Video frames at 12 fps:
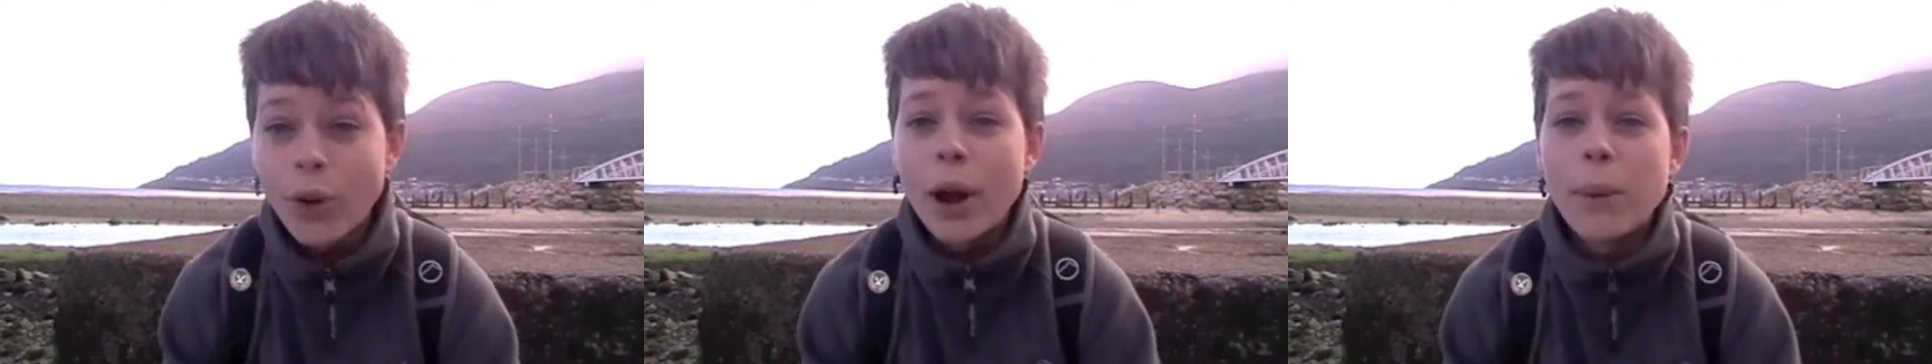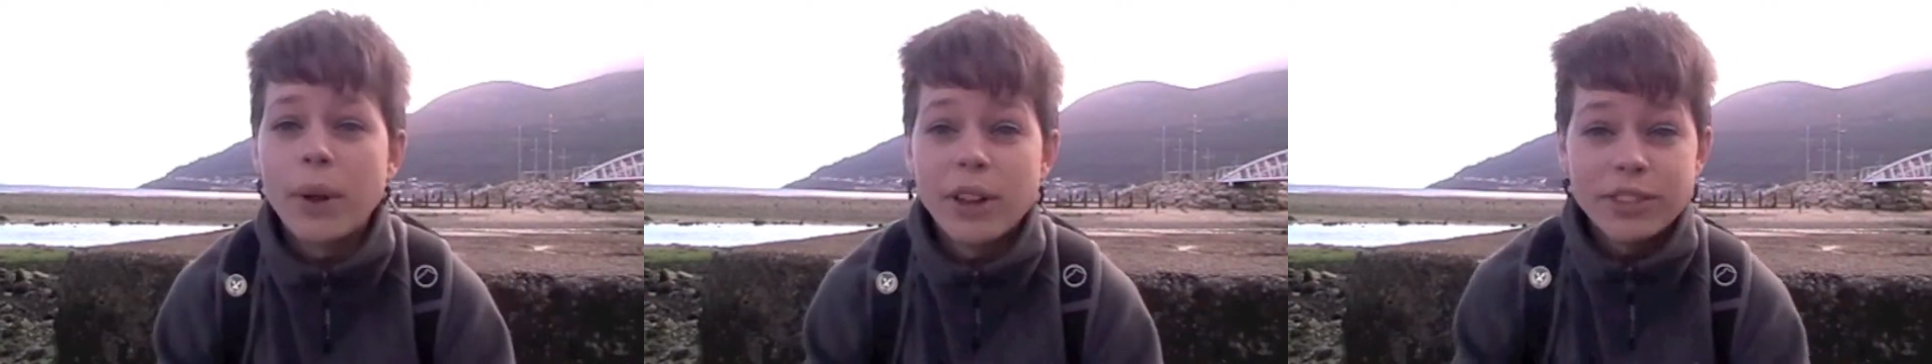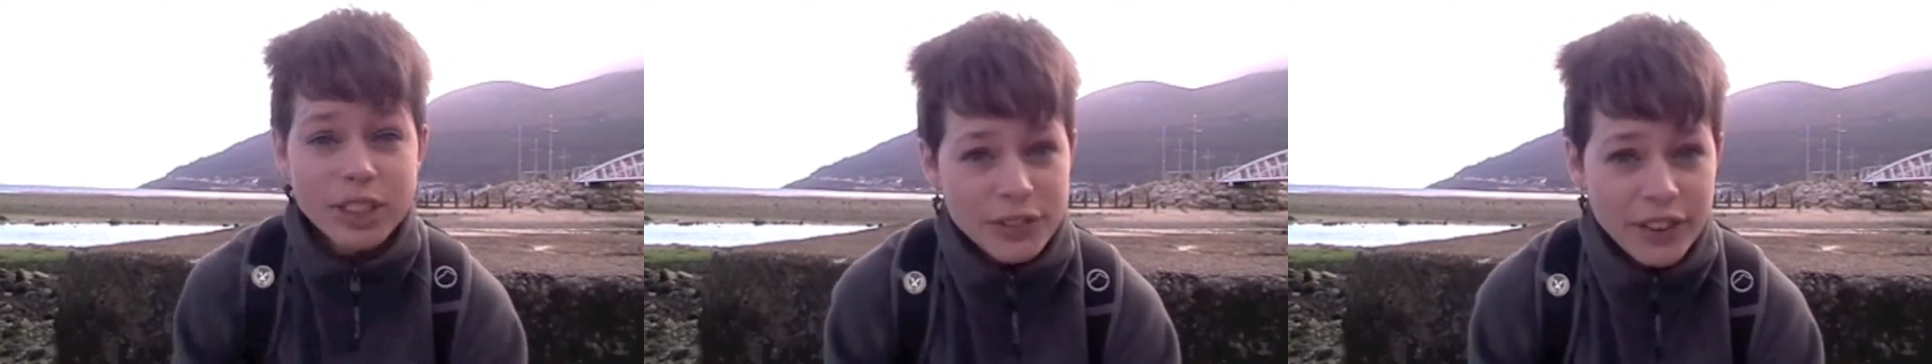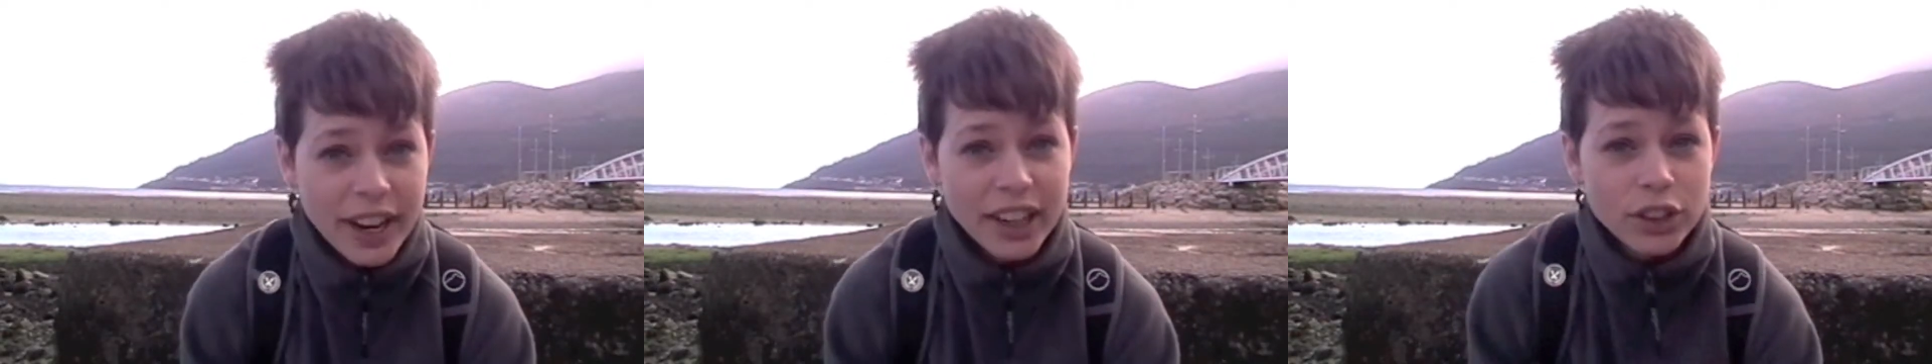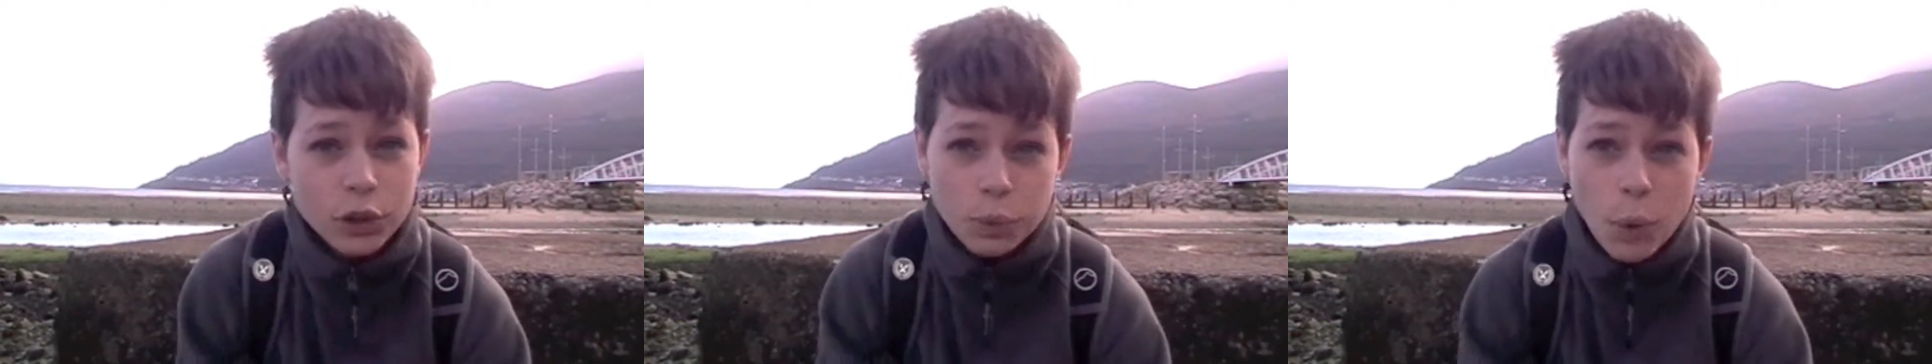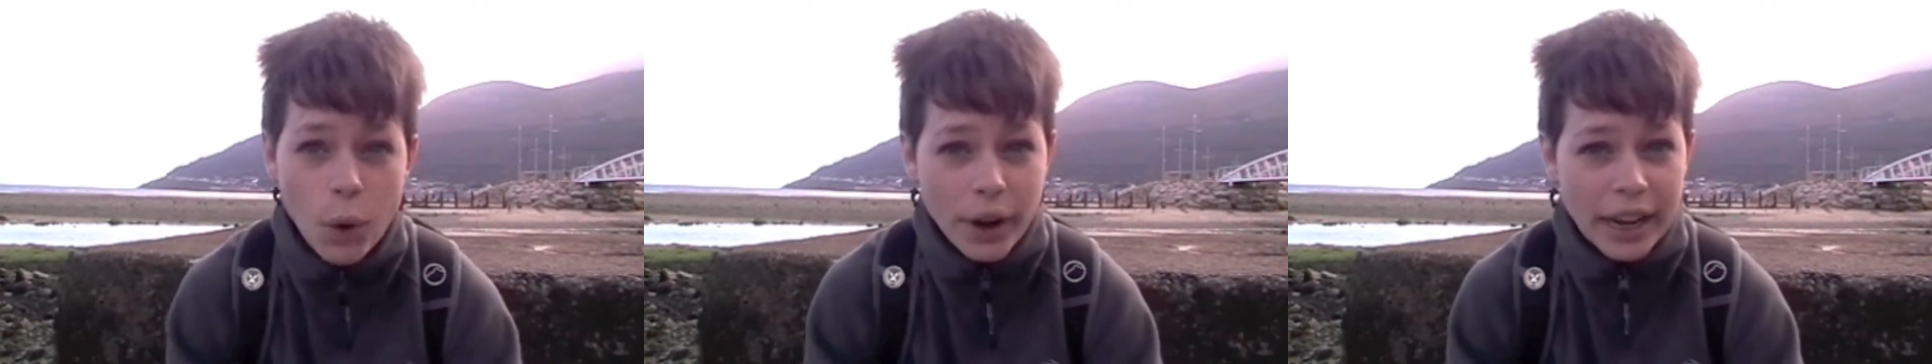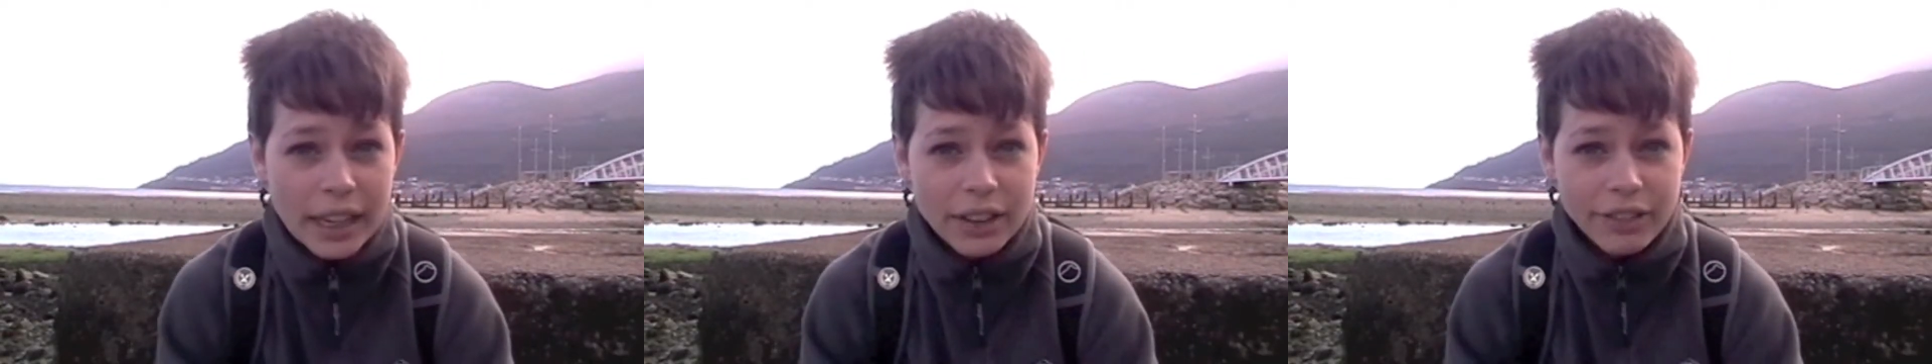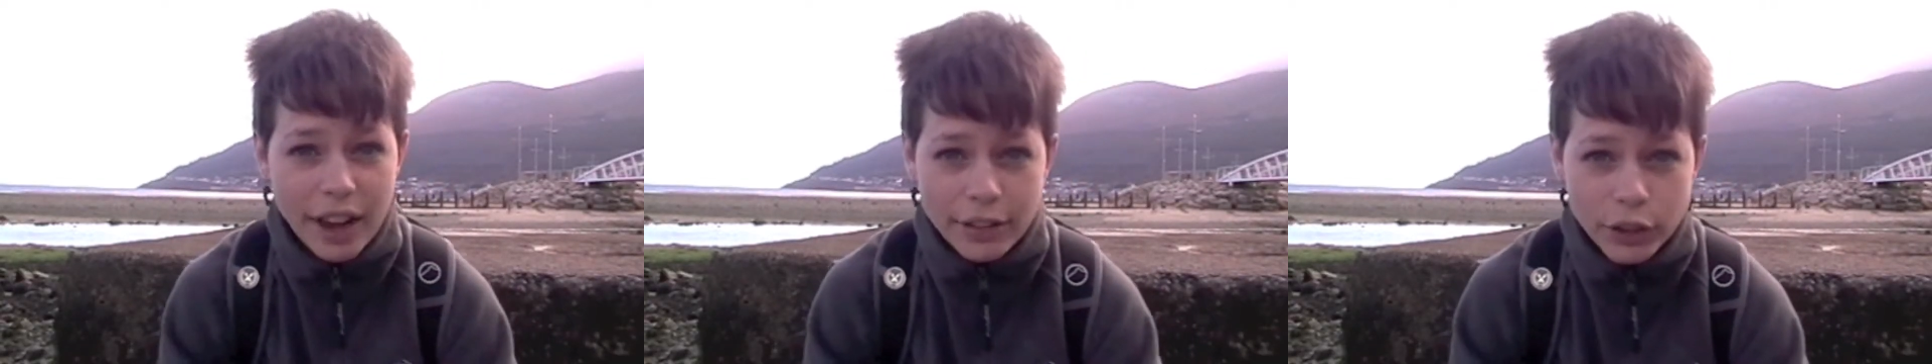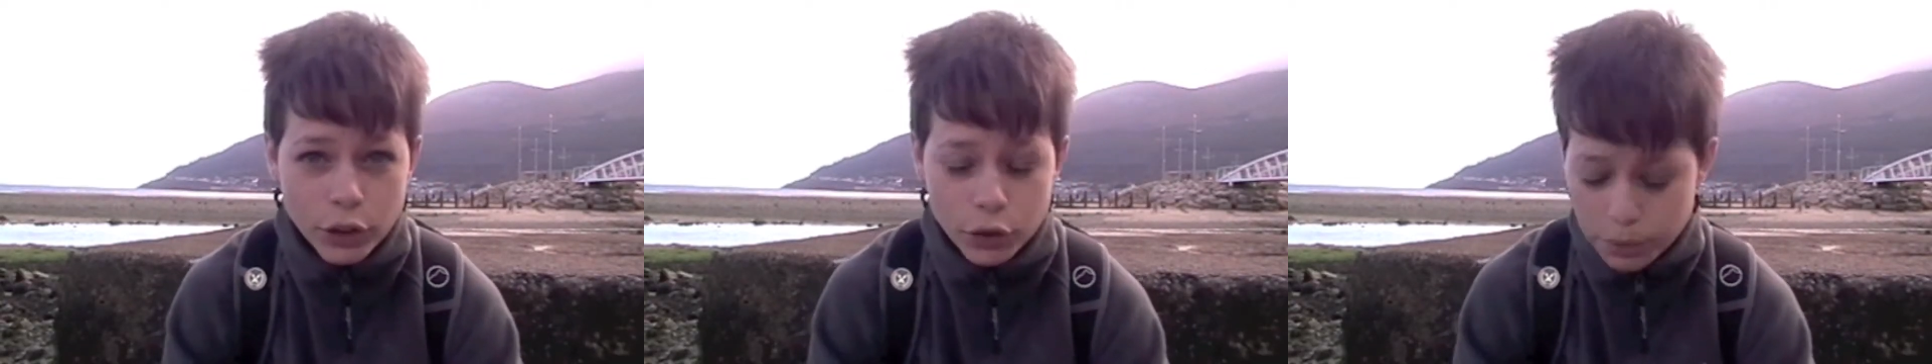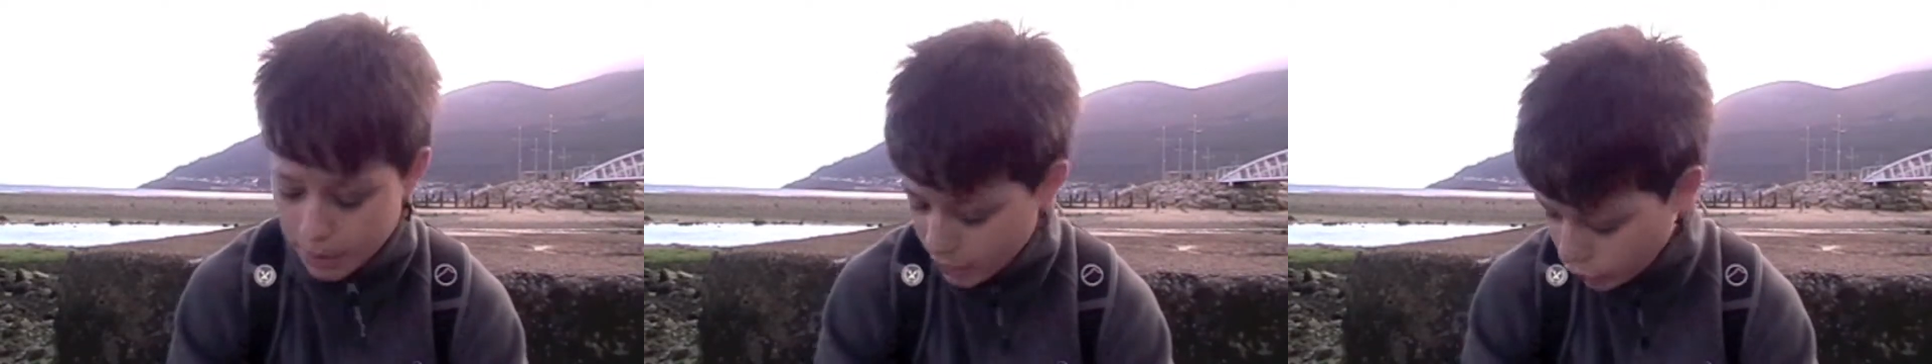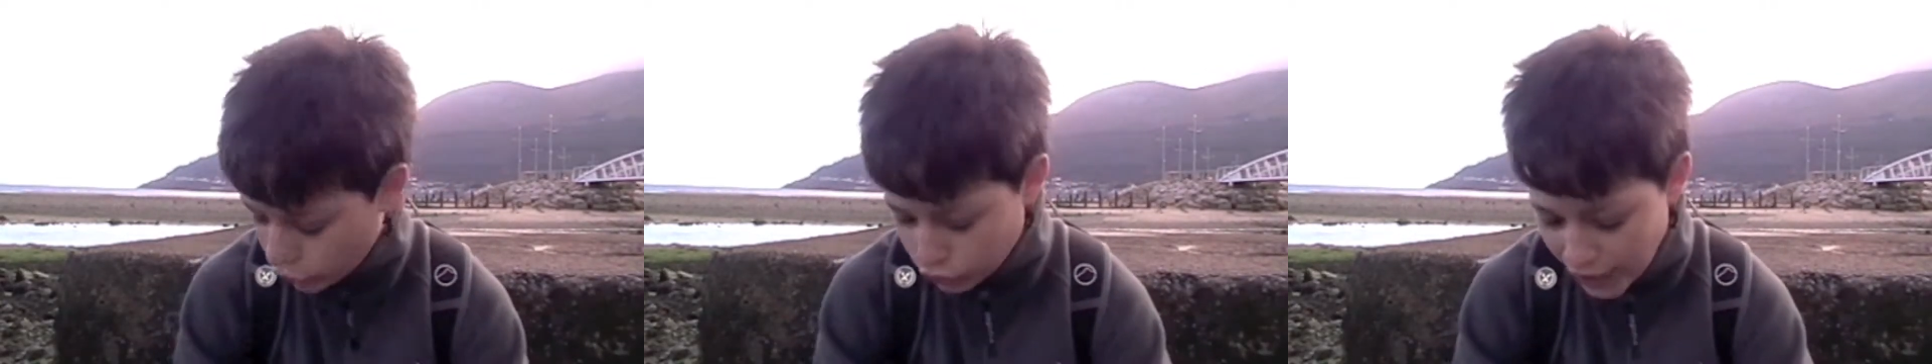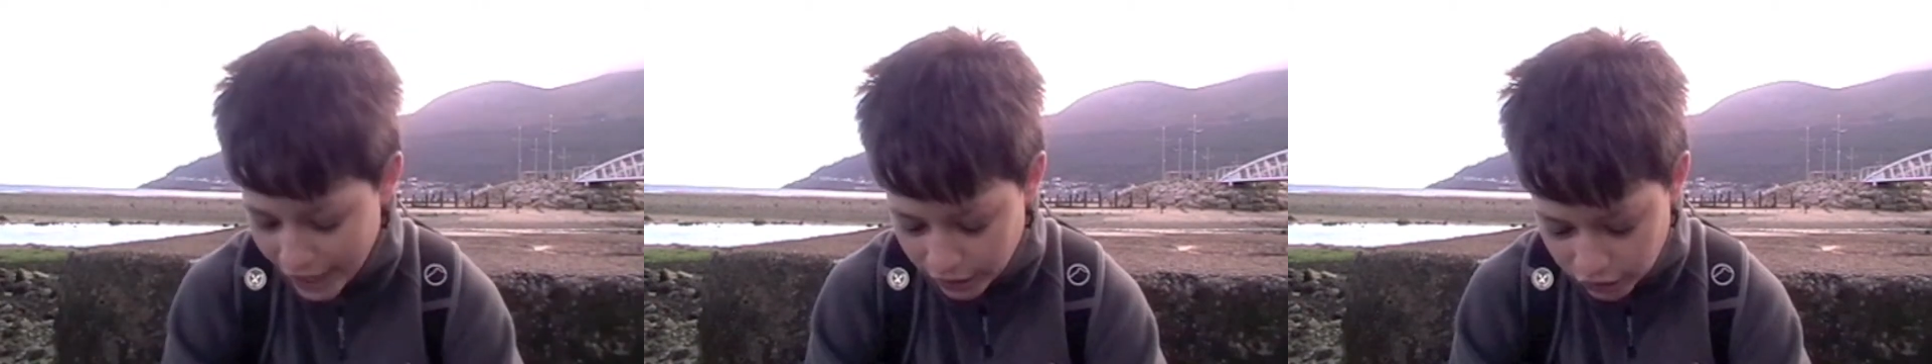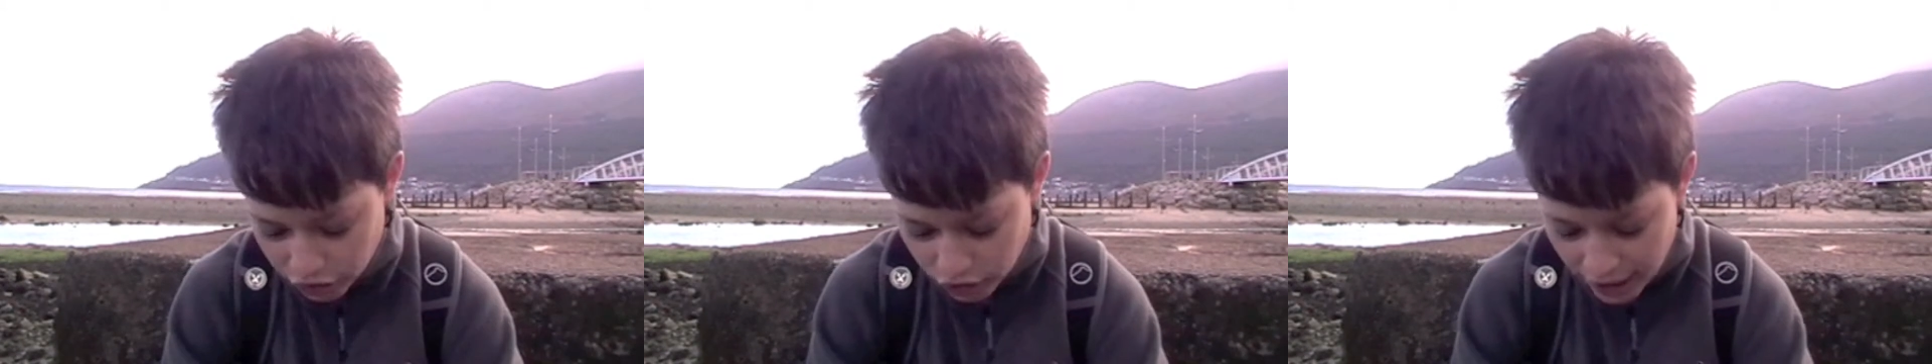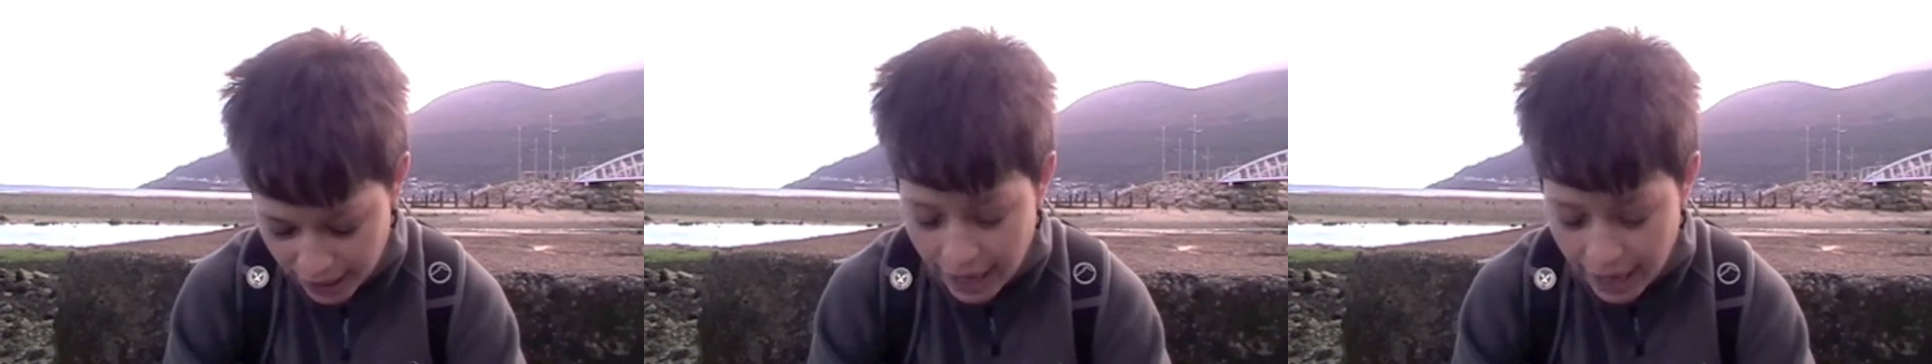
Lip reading: Right, well, I've just finished walking the 500 metre stretch